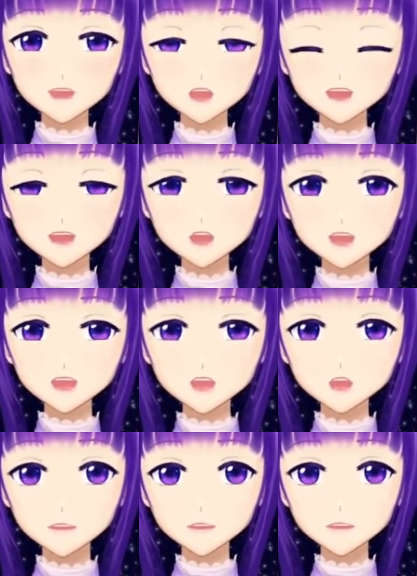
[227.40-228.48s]
Just
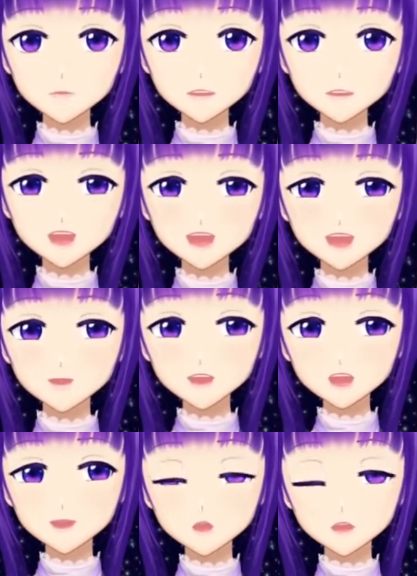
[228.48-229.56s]
do a game
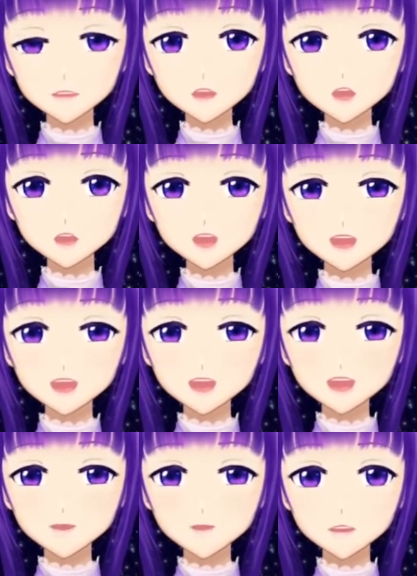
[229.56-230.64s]
capture and then put
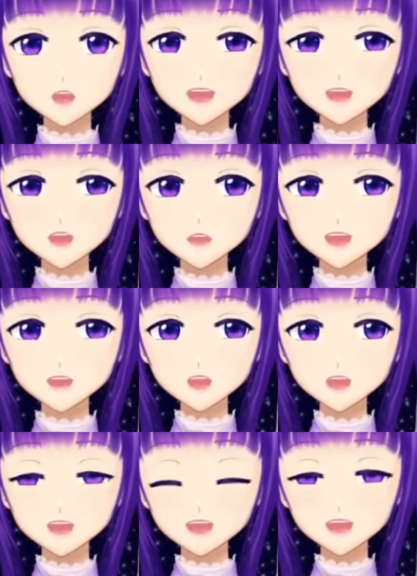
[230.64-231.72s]
in Vseeface